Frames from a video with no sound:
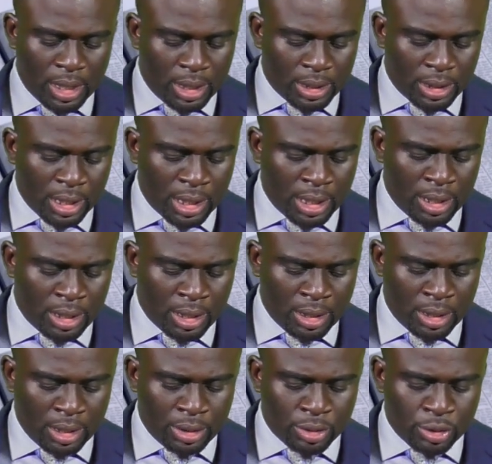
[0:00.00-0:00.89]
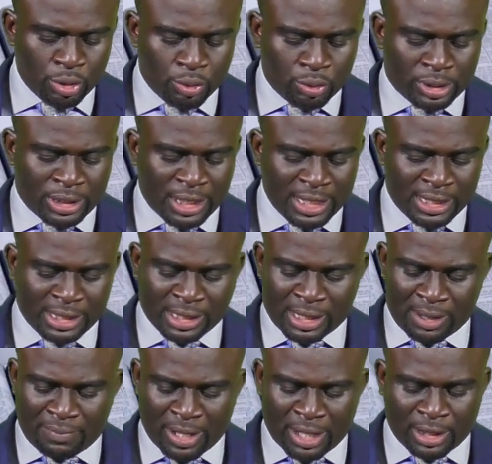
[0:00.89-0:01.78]
The New
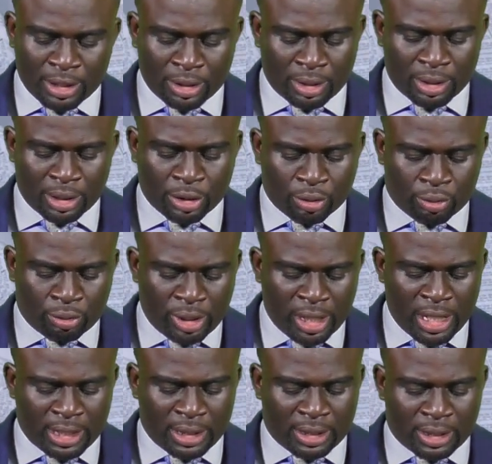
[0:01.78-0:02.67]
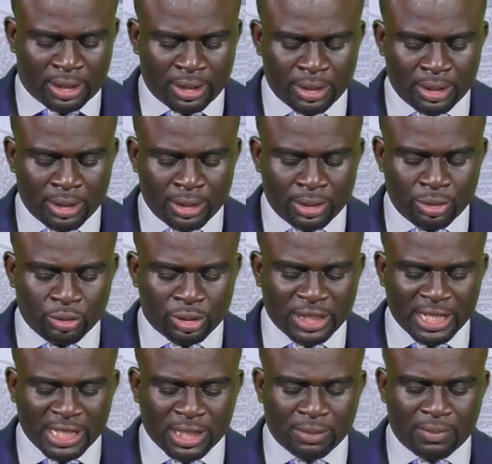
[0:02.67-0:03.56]
Testament, the, the Greek New
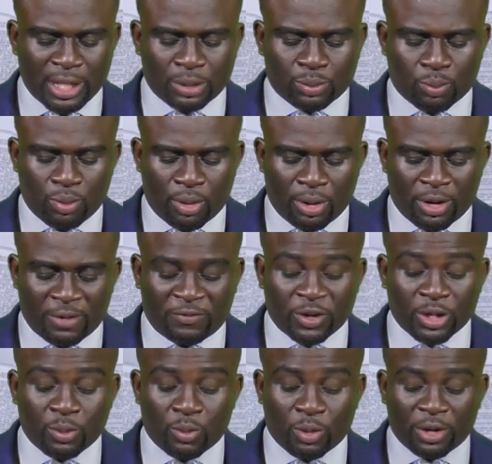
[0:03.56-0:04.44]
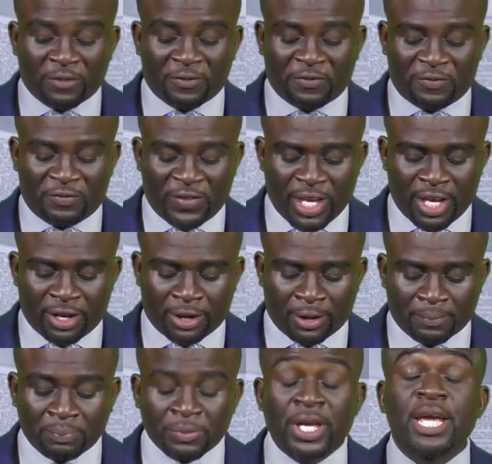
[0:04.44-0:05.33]
Testament word for the word
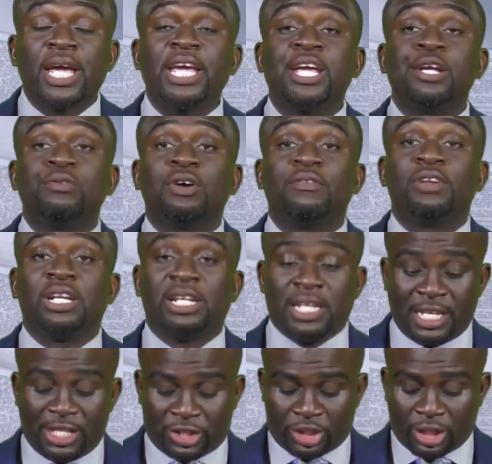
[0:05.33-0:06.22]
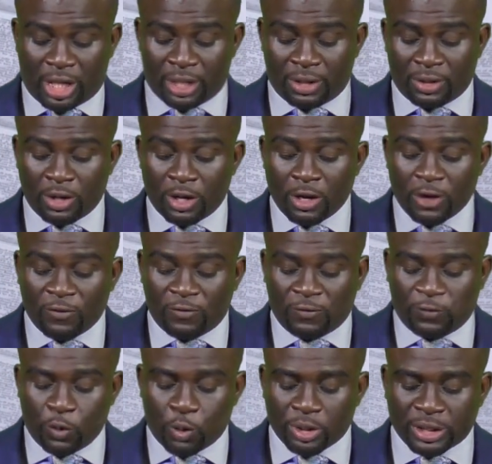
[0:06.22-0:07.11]
fear in Revelation
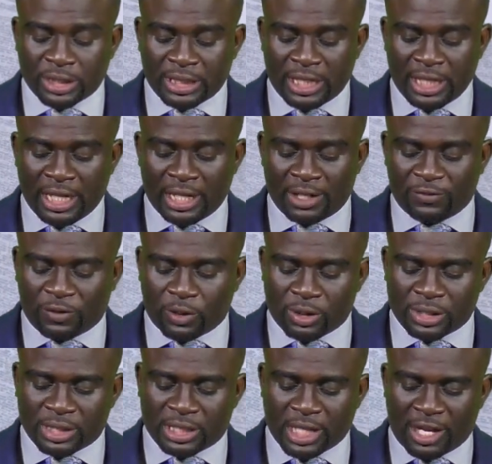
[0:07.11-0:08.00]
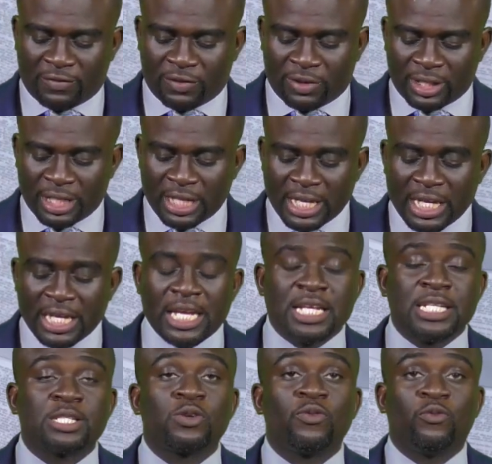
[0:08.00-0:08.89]
14 verse 7
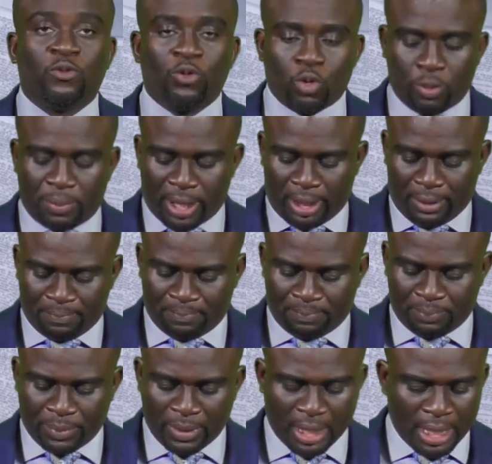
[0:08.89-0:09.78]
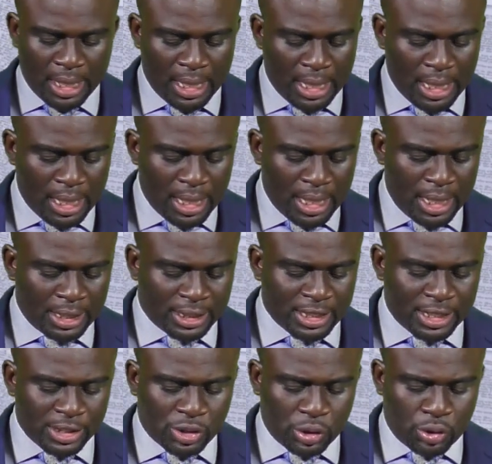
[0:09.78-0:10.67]
is fully.
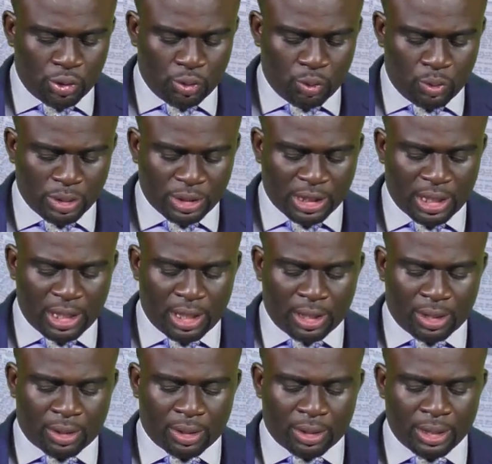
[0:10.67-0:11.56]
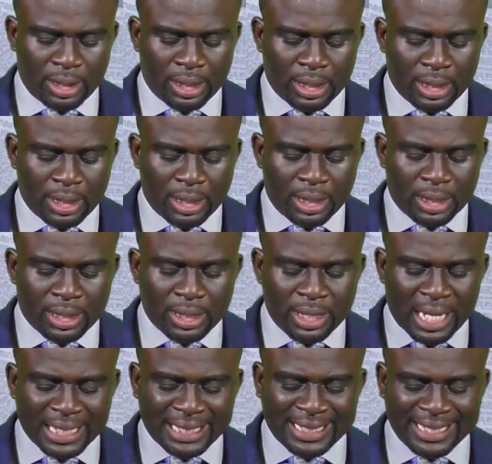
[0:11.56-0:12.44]
It is used here
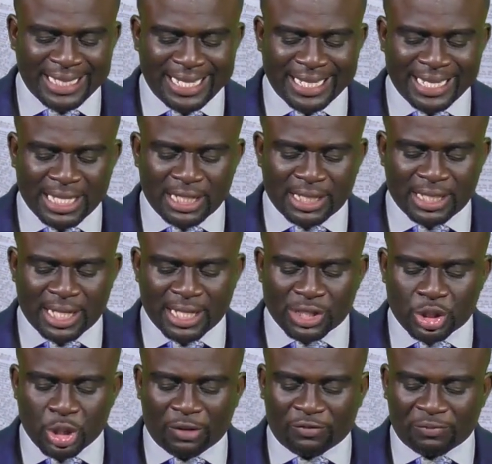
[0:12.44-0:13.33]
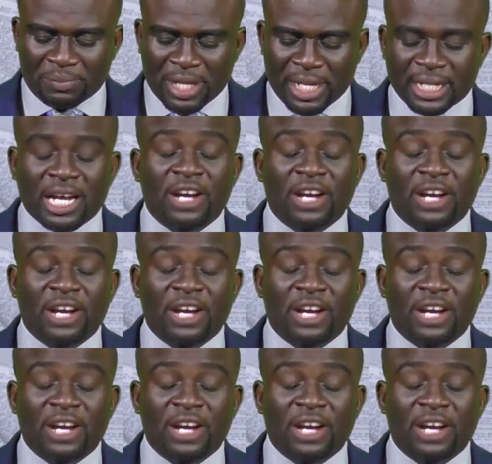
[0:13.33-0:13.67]
not in a sense of being